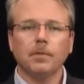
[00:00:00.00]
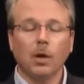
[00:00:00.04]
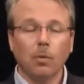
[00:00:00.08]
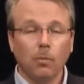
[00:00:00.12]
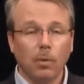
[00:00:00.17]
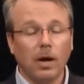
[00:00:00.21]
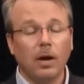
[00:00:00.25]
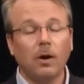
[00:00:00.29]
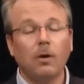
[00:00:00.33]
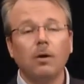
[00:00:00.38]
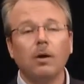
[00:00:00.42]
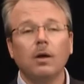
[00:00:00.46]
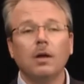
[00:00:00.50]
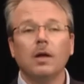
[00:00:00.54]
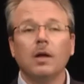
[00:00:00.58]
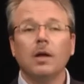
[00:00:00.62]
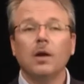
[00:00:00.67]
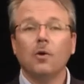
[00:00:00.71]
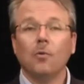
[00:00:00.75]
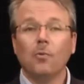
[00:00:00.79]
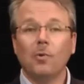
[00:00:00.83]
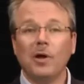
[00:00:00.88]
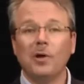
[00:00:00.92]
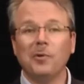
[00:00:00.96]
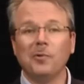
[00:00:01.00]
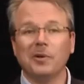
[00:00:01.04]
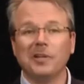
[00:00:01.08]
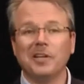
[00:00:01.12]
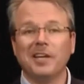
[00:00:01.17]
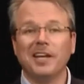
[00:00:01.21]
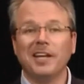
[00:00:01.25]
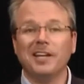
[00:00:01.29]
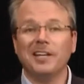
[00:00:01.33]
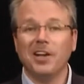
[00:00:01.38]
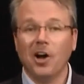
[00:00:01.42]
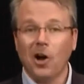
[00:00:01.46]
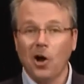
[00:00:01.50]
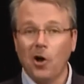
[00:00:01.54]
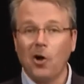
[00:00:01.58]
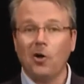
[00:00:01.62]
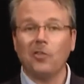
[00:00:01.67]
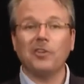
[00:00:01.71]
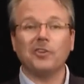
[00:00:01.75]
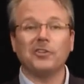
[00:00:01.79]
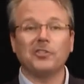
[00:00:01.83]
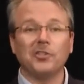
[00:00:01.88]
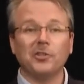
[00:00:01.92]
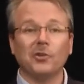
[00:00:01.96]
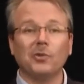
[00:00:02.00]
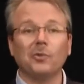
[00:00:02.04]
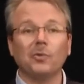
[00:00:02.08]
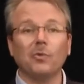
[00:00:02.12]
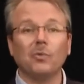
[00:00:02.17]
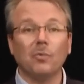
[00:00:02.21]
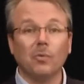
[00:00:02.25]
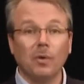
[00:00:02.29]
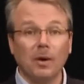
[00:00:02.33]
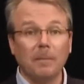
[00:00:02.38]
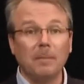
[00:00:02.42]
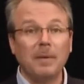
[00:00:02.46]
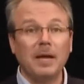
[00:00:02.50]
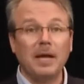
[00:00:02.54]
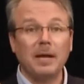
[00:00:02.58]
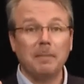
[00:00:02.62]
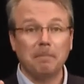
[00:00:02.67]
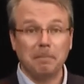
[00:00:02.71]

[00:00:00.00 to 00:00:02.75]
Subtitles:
Well, we would get all their children would be